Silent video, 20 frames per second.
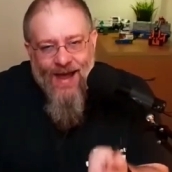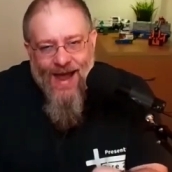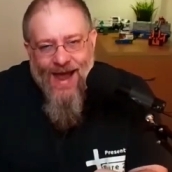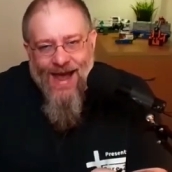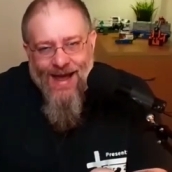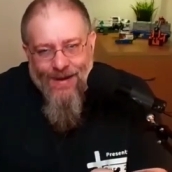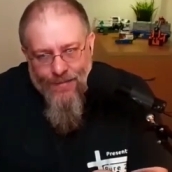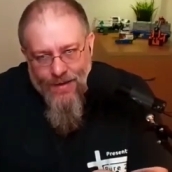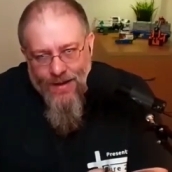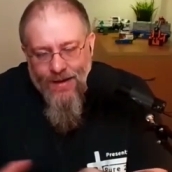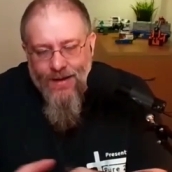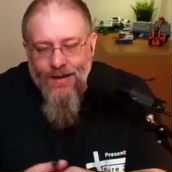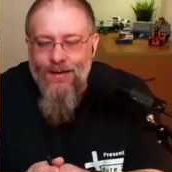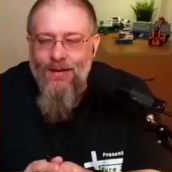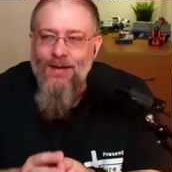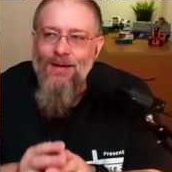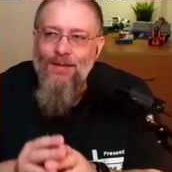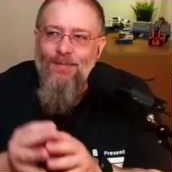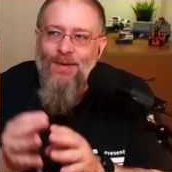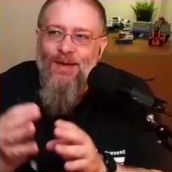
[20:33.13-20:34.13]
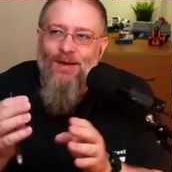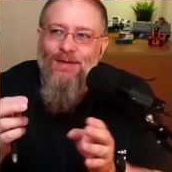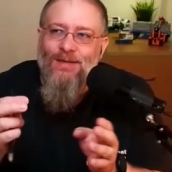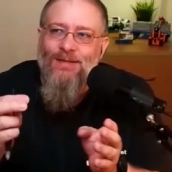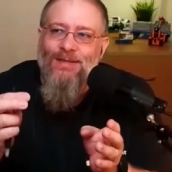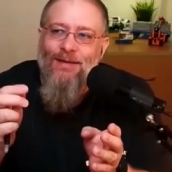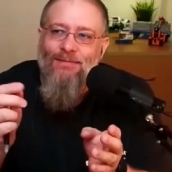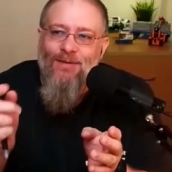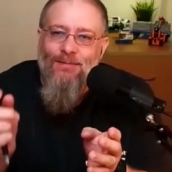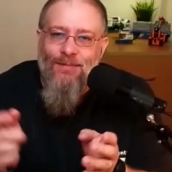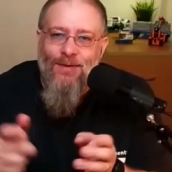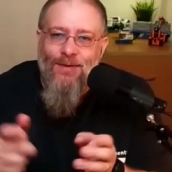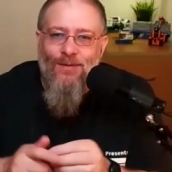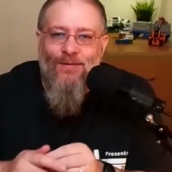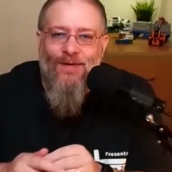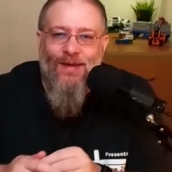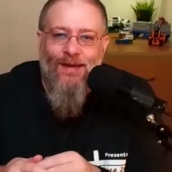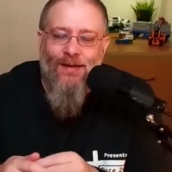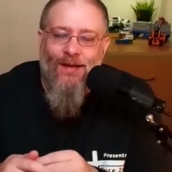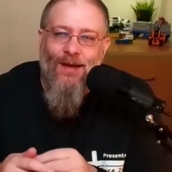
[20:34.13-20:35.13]
hammock, because they're
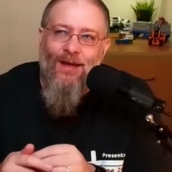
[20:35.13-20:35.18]
removing.